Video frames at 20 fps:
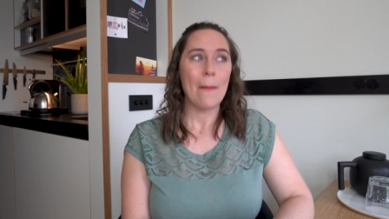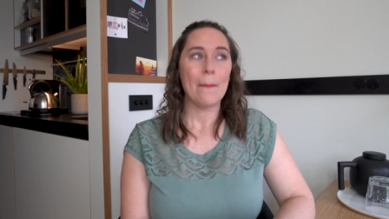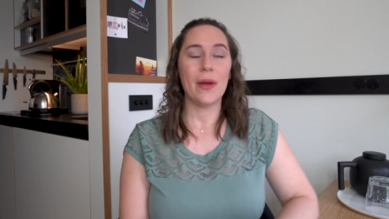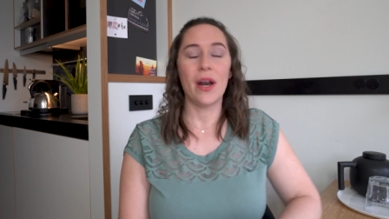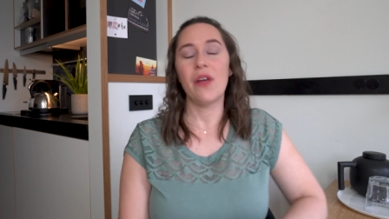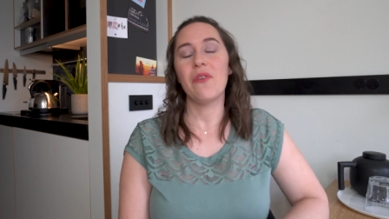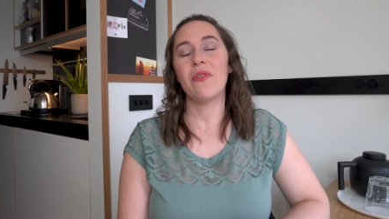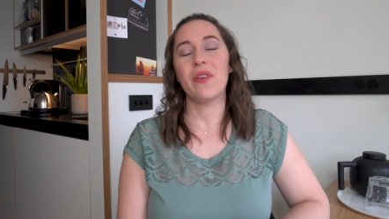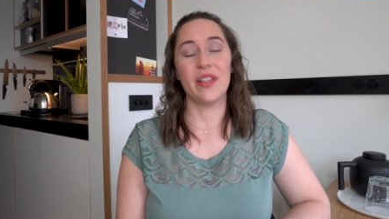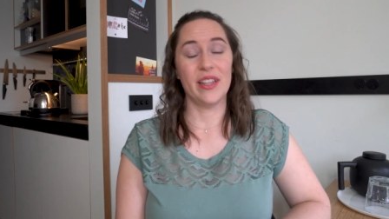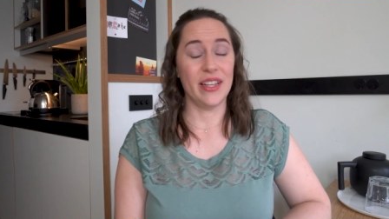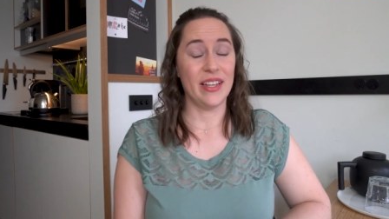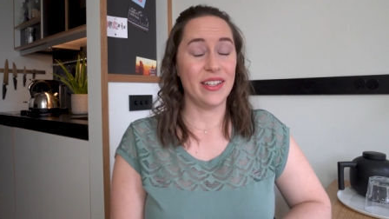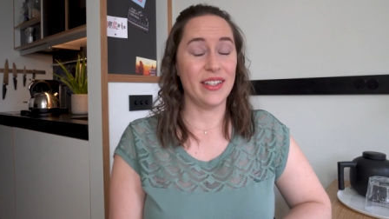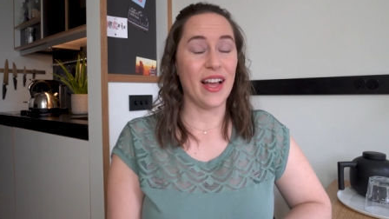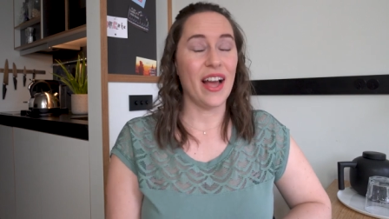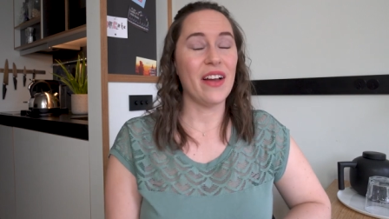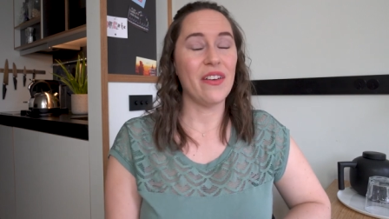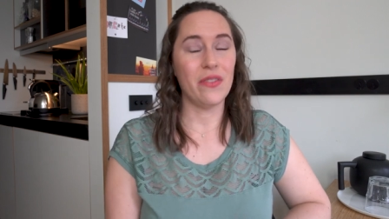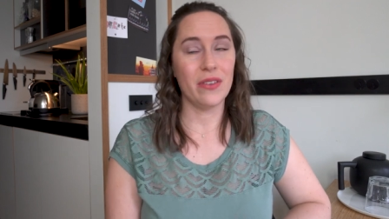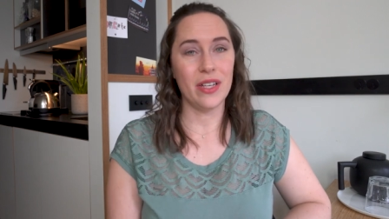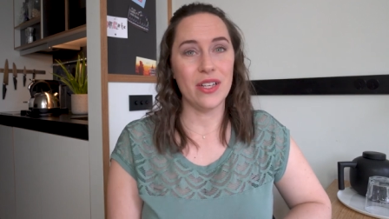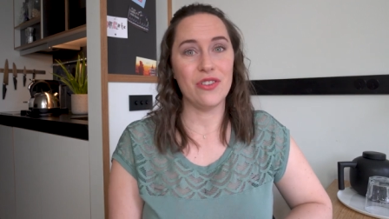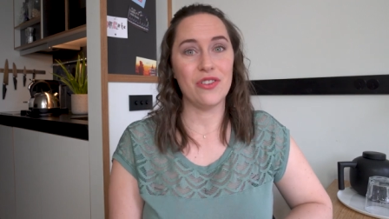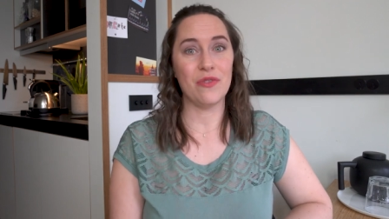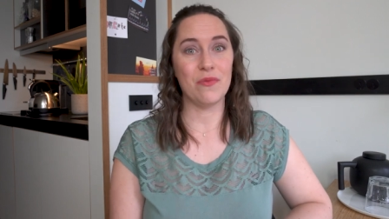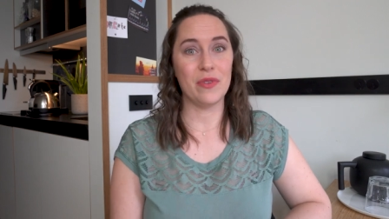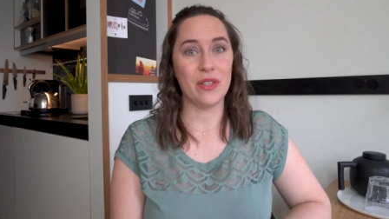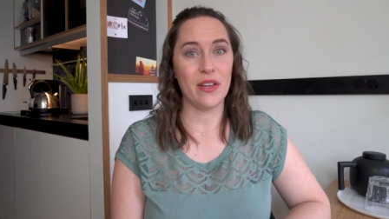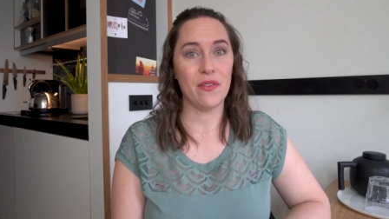But I really, I really
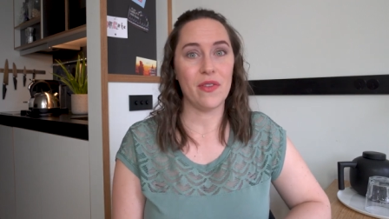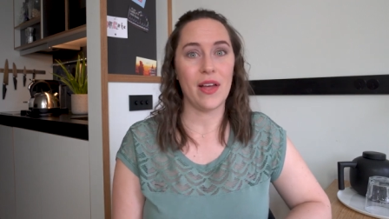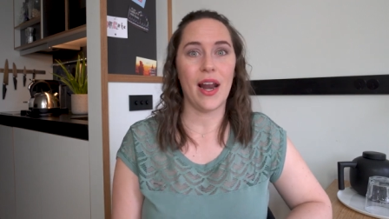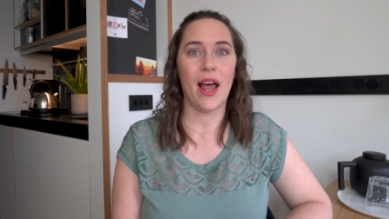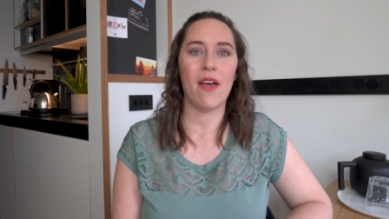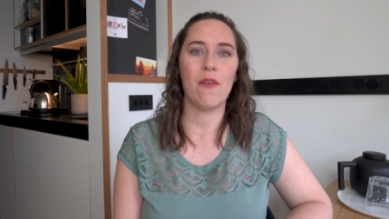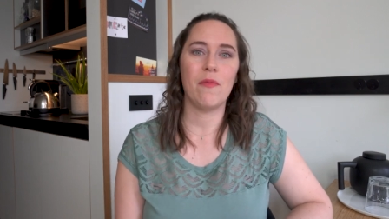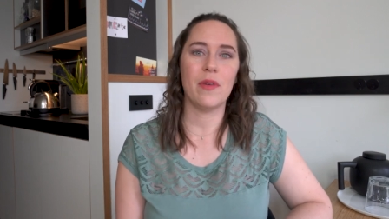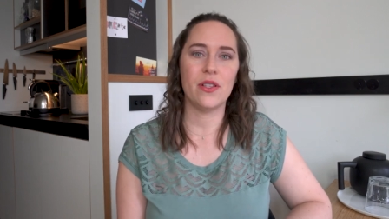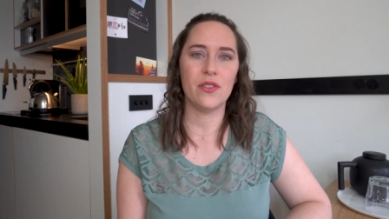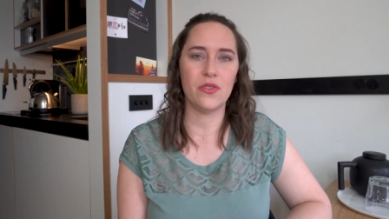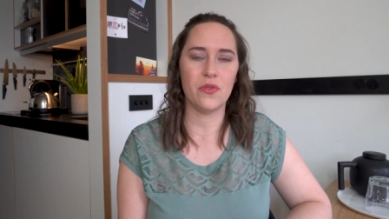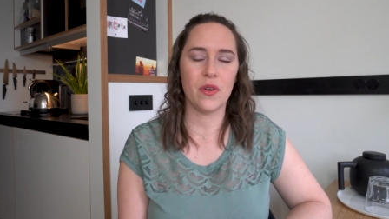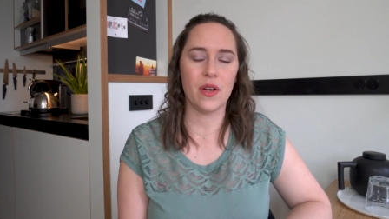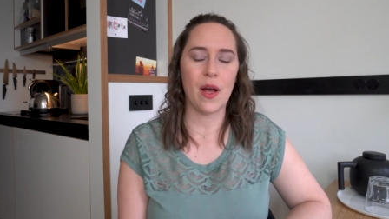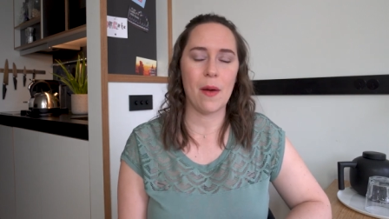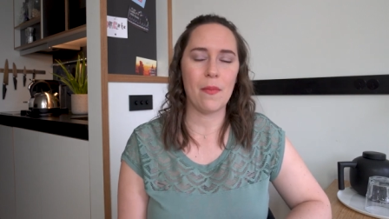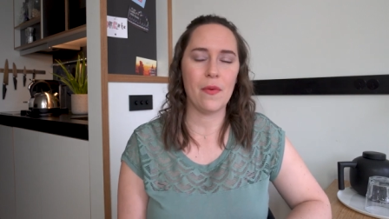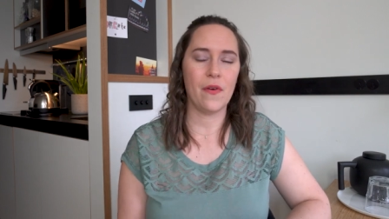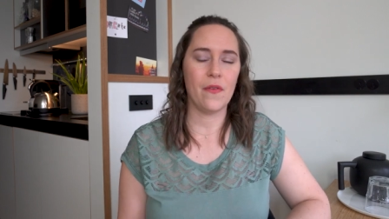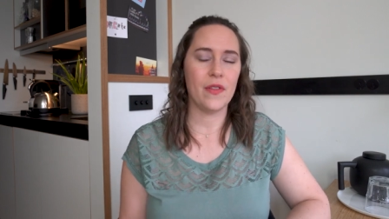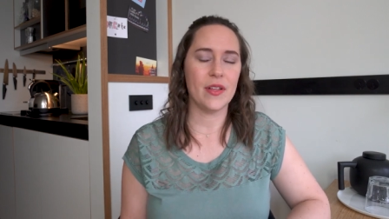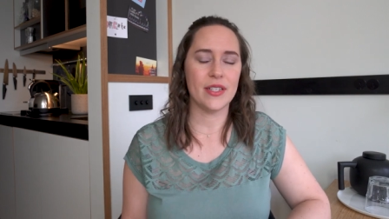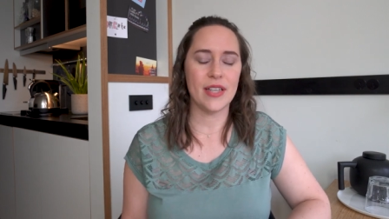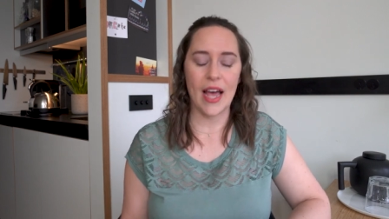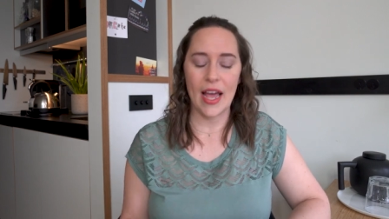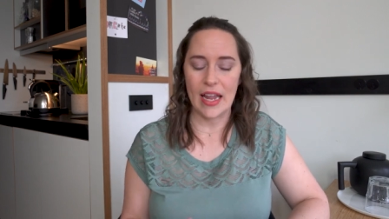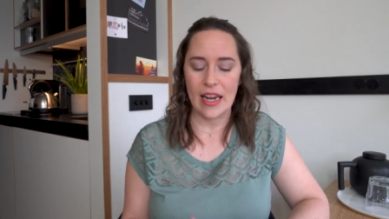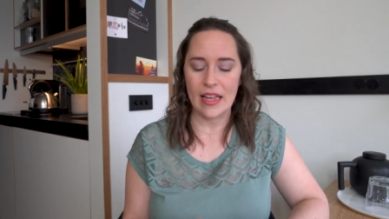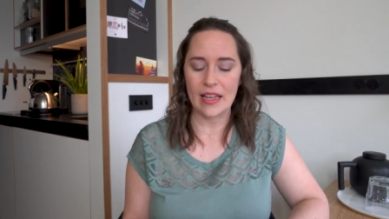do believe that. I've been to a couple of the
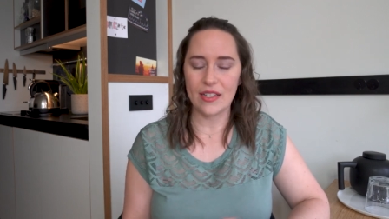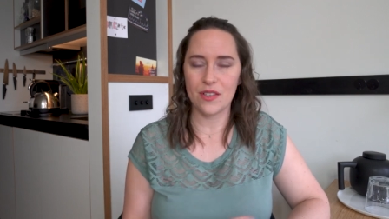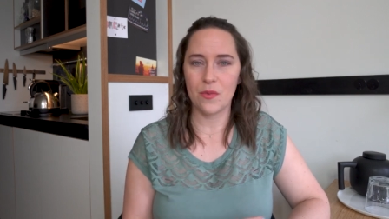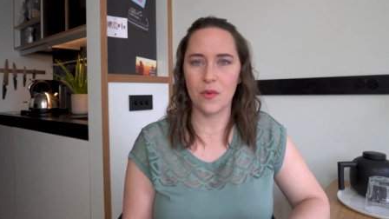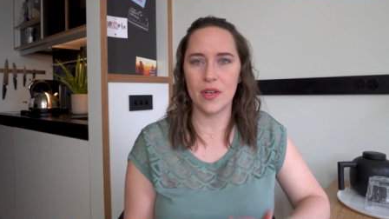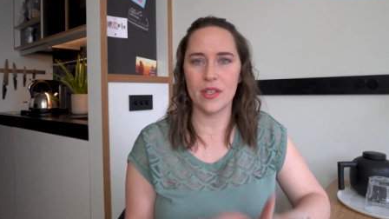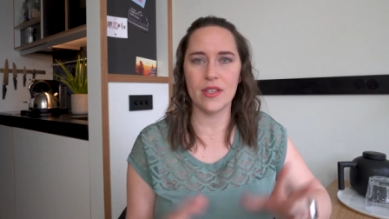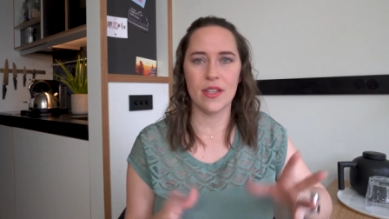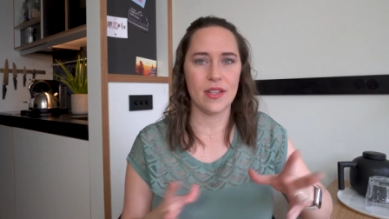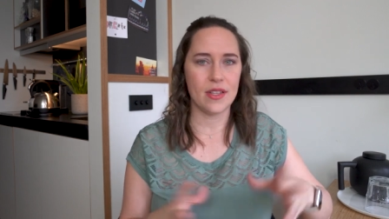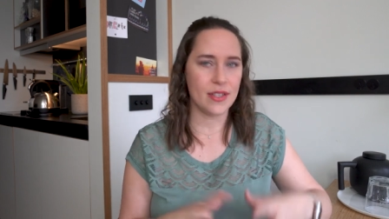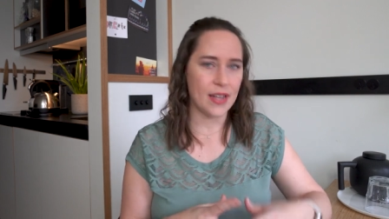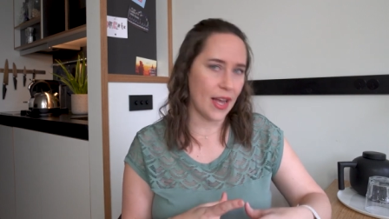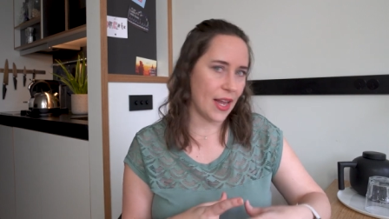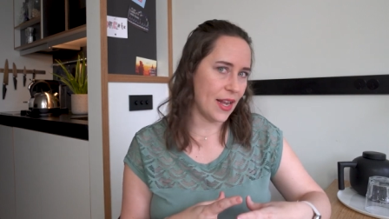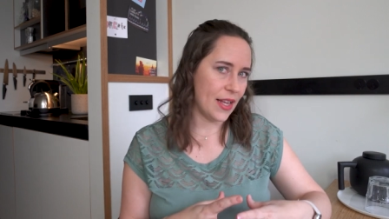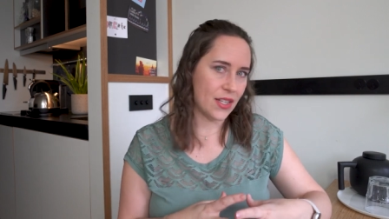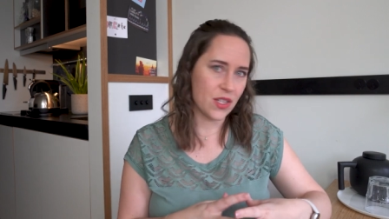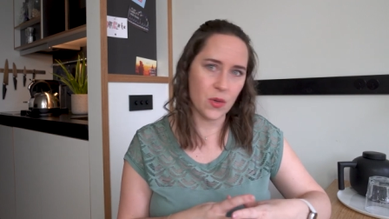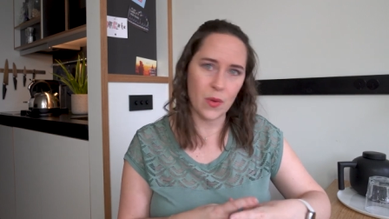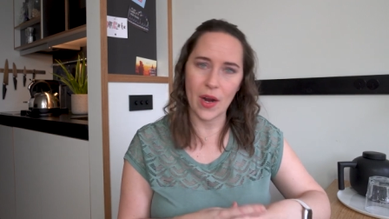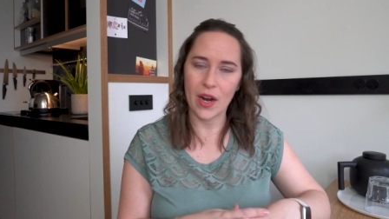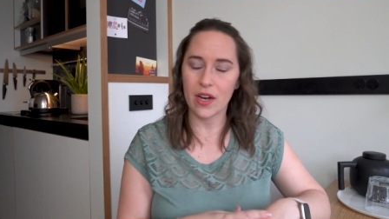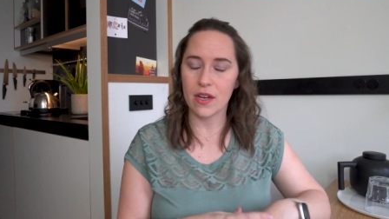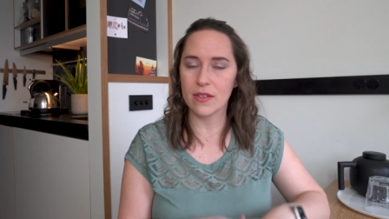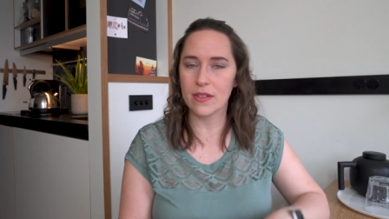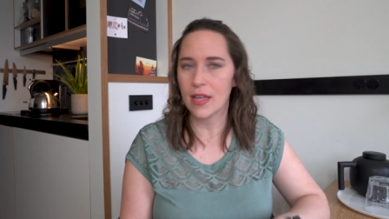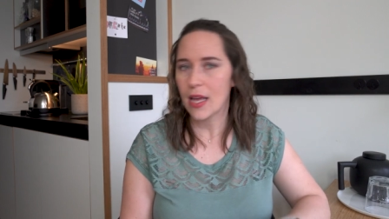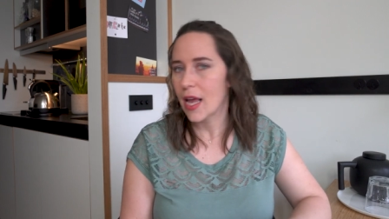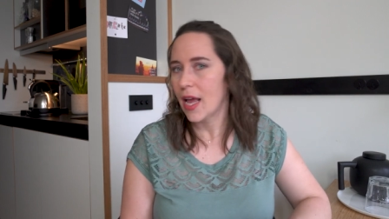tiniest ones on the tiny
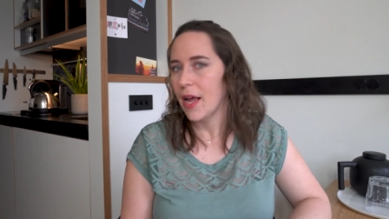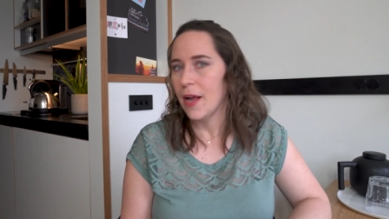squares